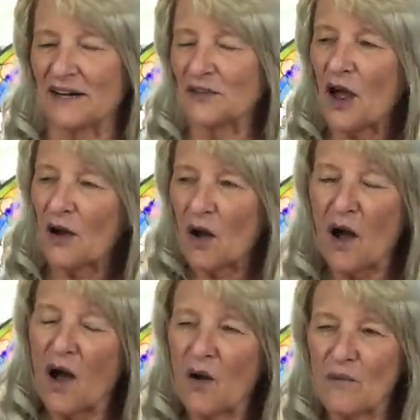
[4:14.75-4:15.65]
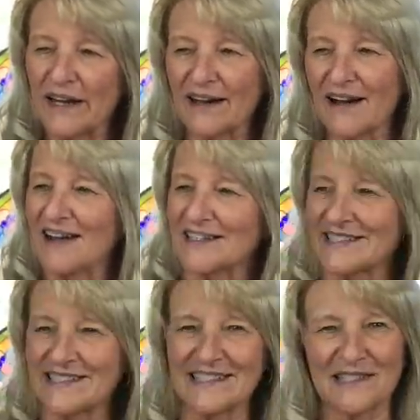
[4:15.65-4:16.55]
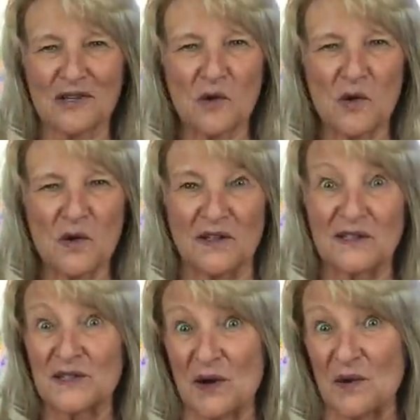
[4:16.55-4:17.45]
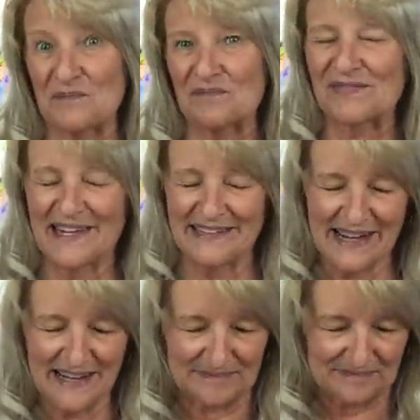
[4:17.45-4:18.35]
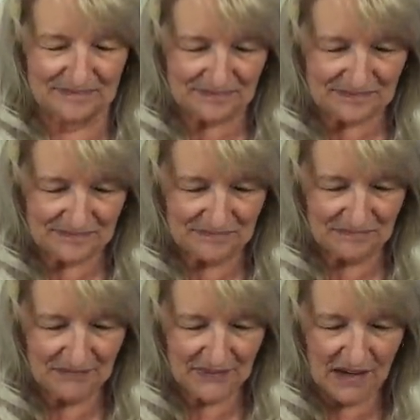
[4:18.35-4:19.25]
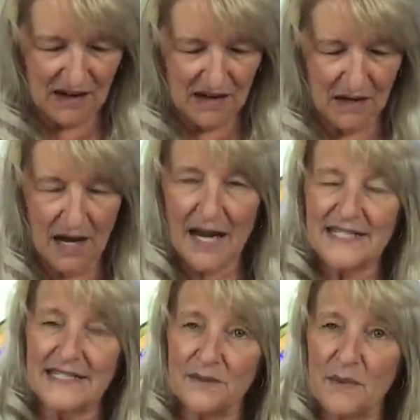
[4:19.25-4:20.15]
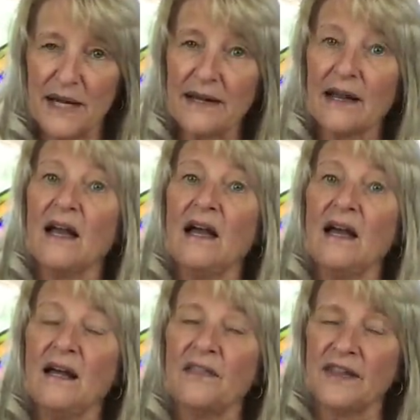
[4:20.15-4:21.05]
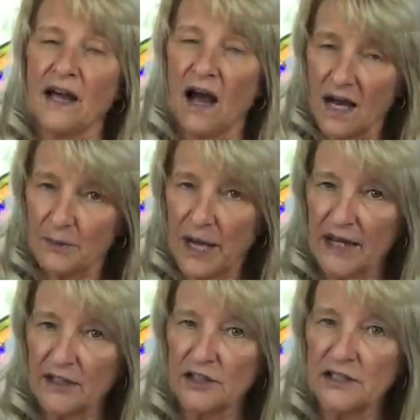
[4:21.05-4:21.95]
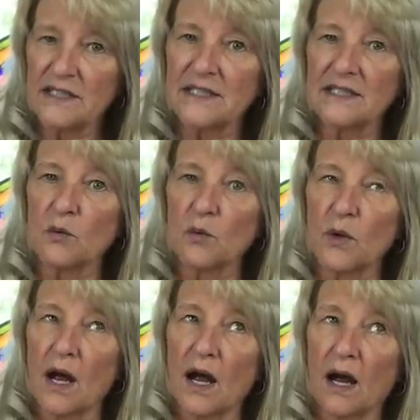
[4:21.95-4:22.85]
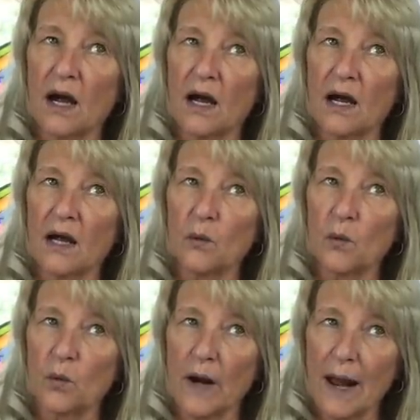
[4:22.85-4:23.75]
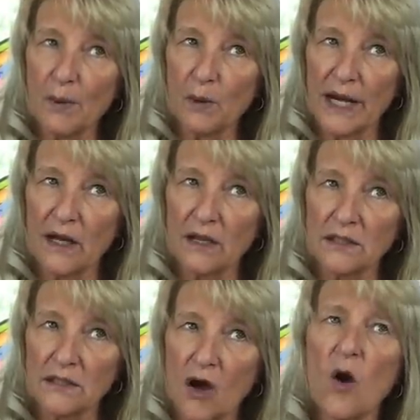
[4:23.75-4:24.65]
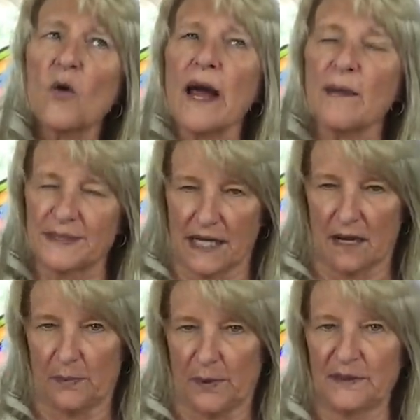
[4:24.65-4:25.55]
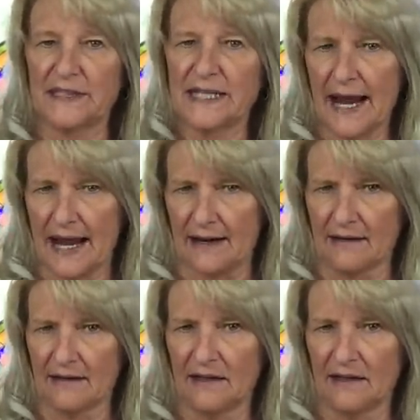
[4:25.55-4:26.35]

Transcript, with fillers: I thought, oh my gosh, this is so cool. So yeah, uh, I did make the Hot Patterns uh, wrap around, all wrapped up tank.